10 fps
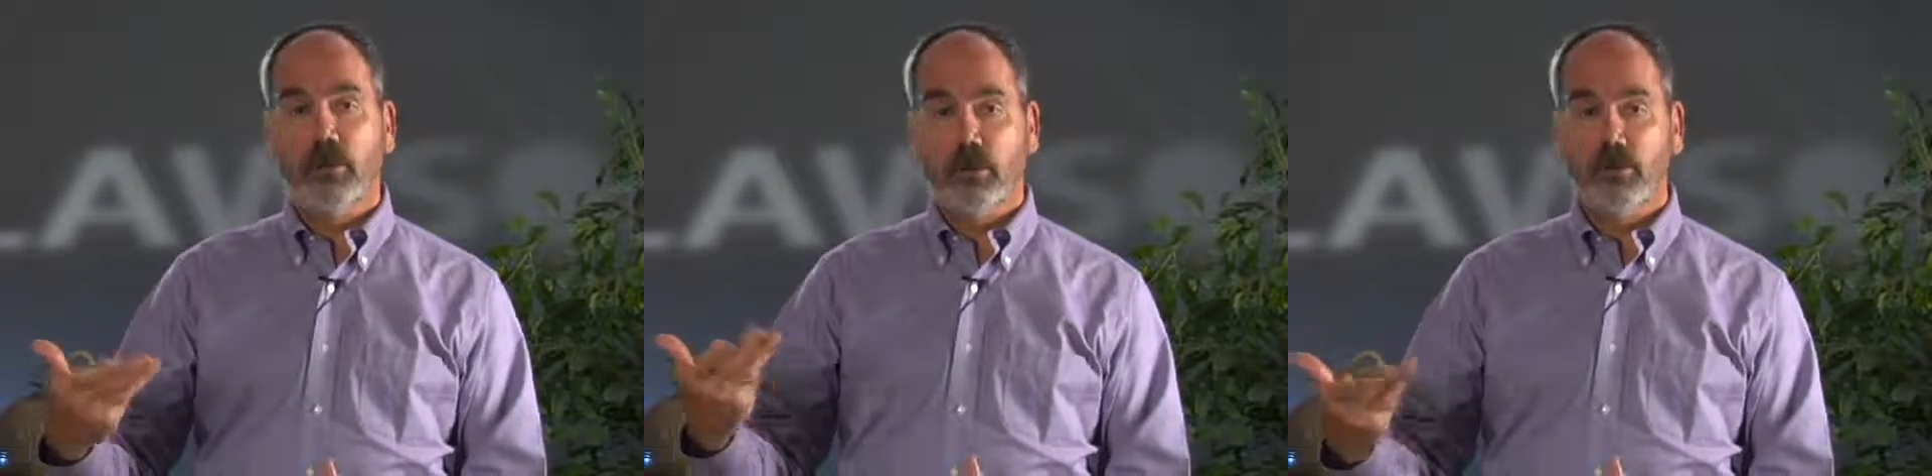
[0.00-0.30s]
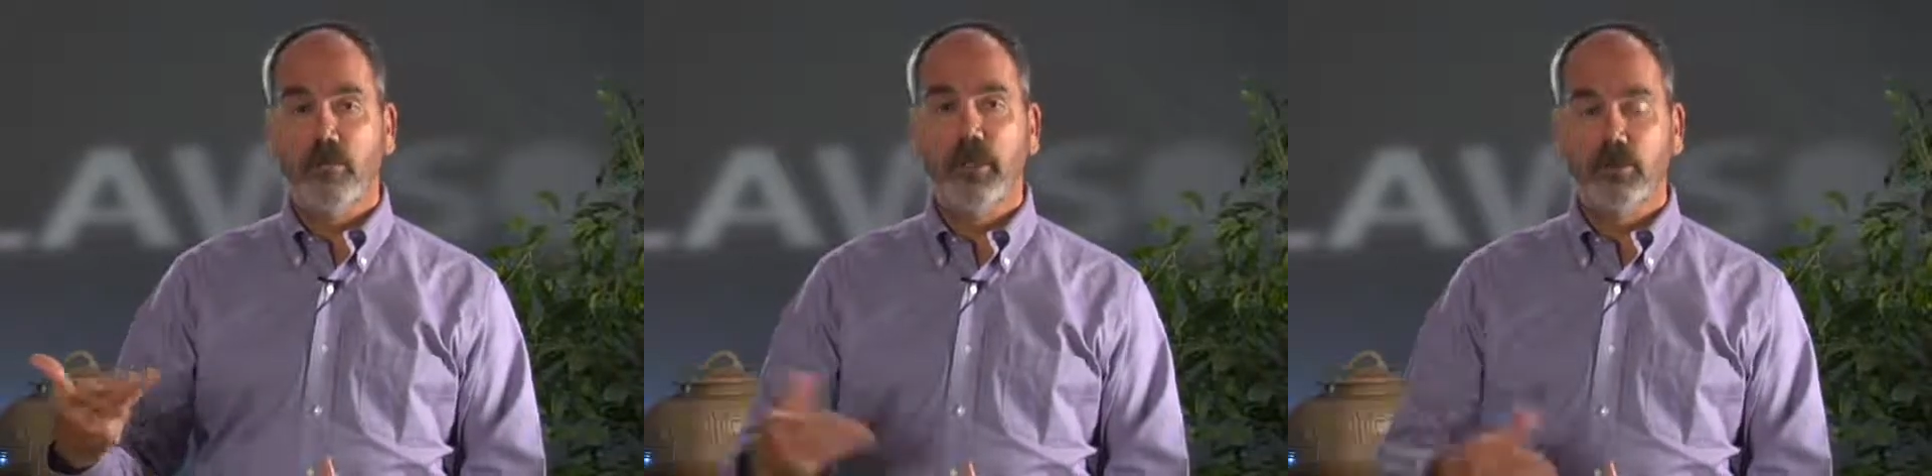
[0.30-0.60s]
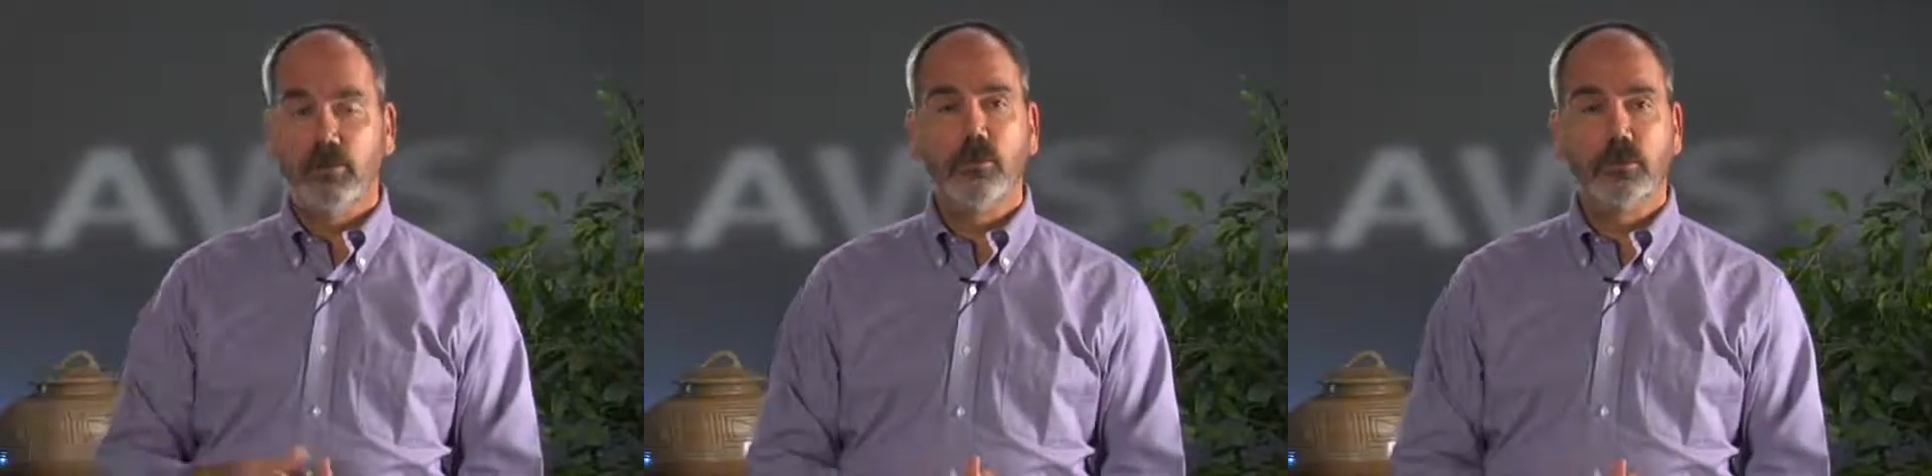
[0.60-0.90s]
oh, you made
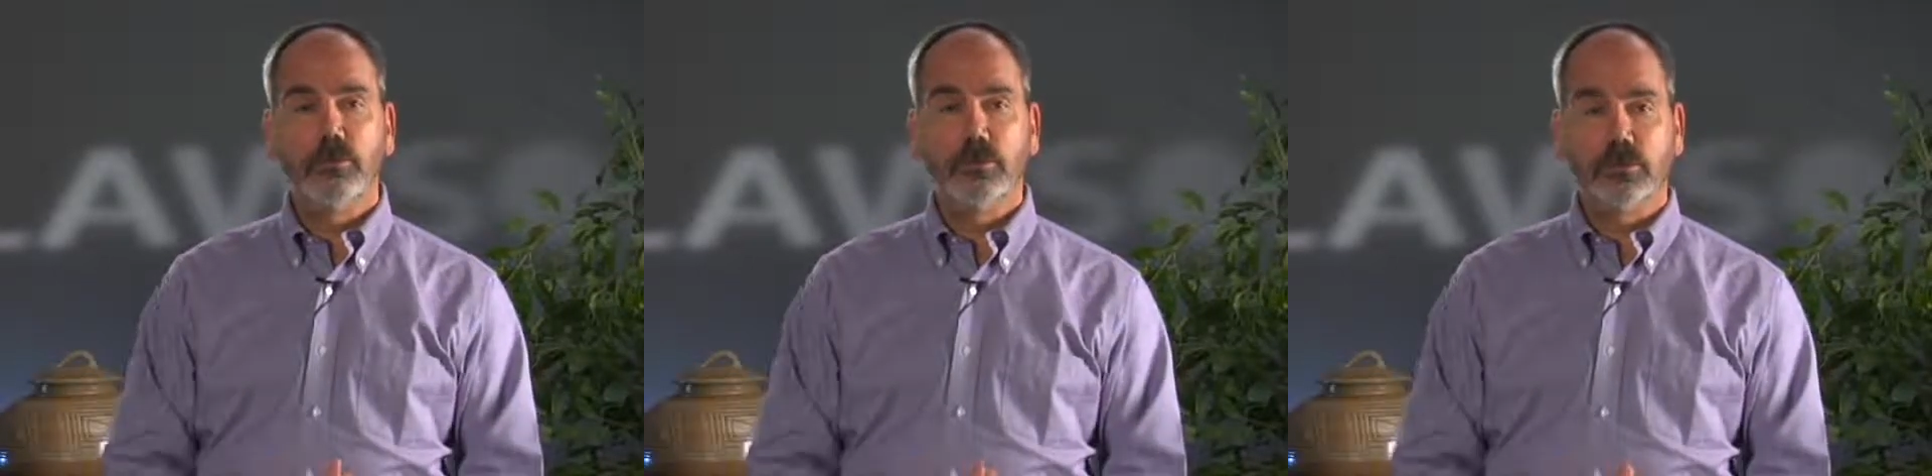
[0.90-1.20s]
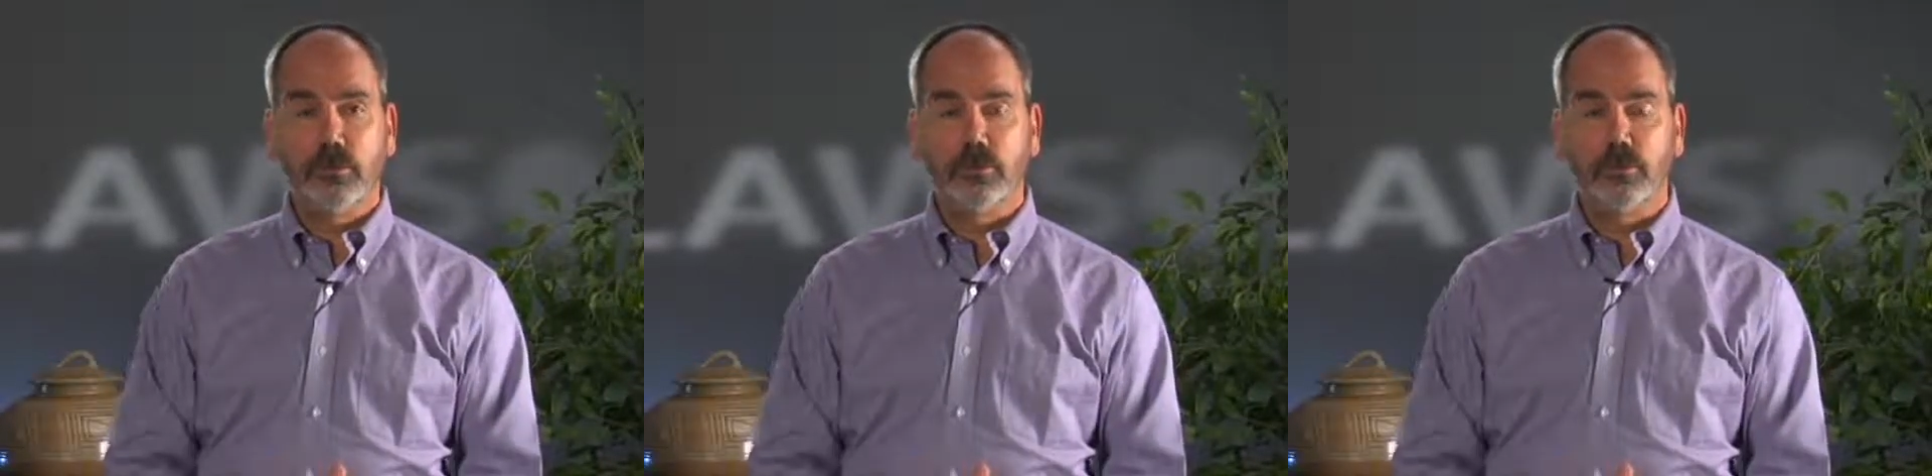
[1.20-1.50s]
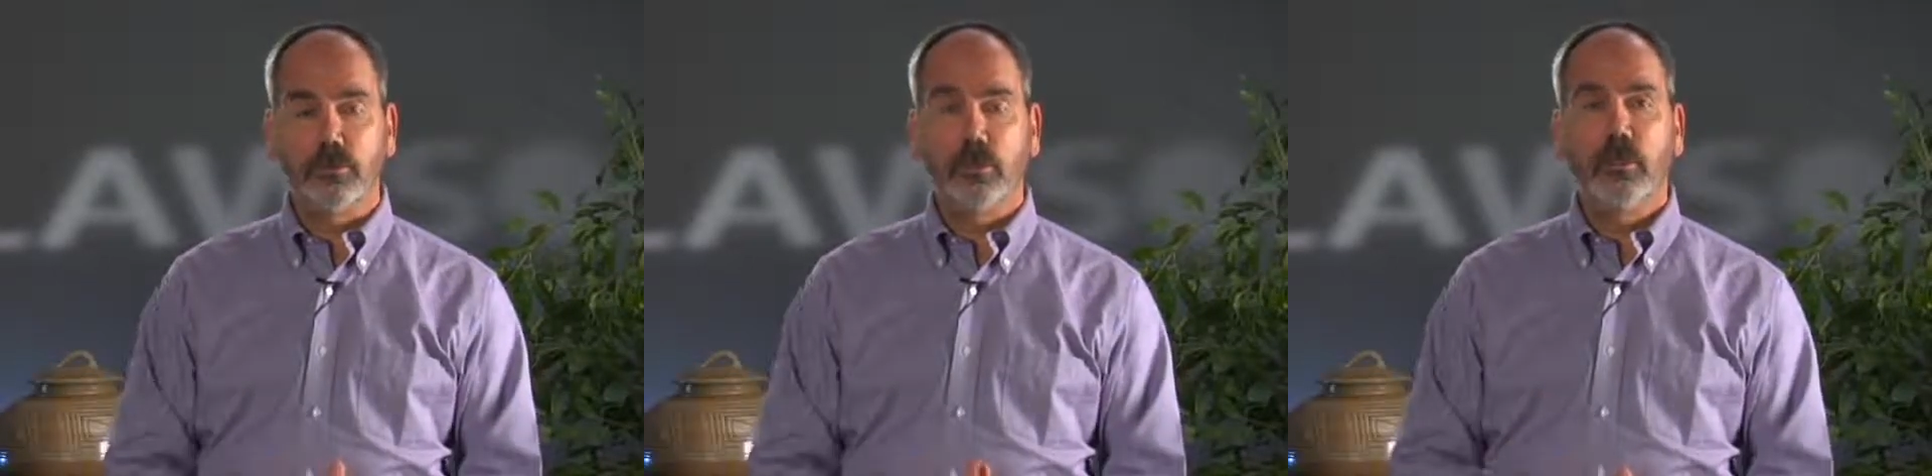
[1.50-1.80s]
a good decision.